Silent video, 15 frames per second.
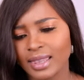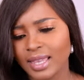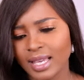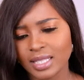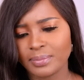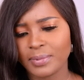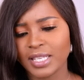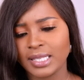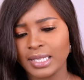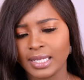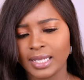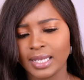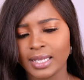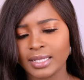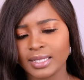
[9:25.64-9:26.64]
That's
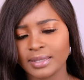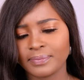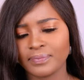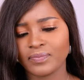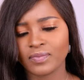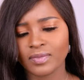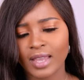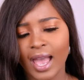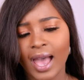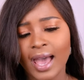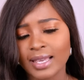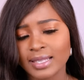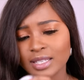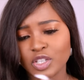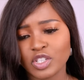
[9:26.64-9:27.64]
basically it.
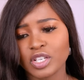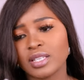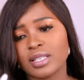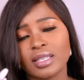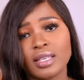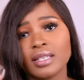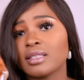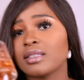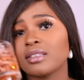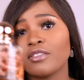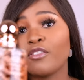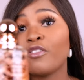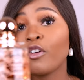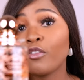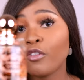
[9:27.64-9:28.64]
I suggest this
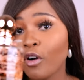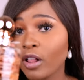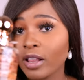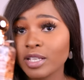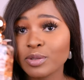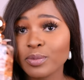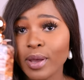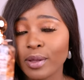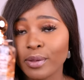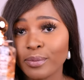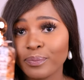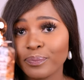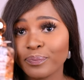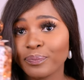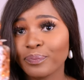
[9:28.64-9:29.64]
for fall as
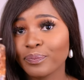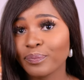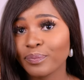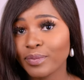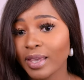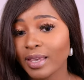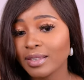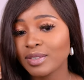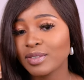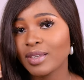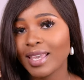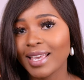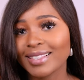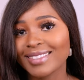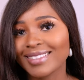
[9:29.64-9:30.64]
well. So
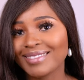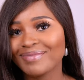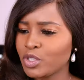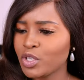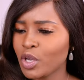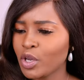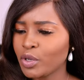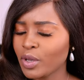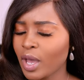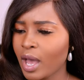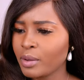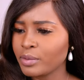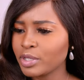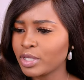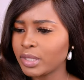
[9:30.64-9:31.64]
yes. So
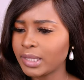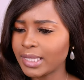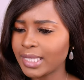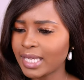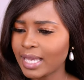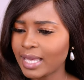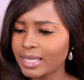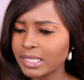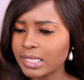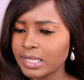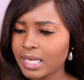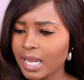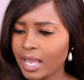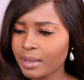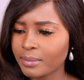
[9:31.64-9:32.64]
I was looking at this
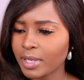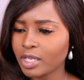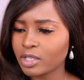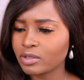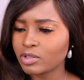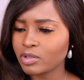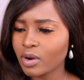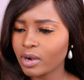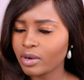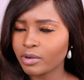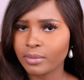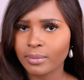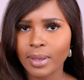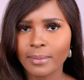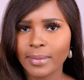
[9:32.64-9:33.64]
name and trying to
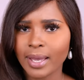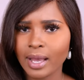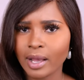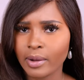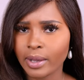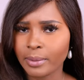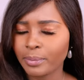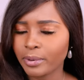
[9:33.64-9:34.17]
remember how I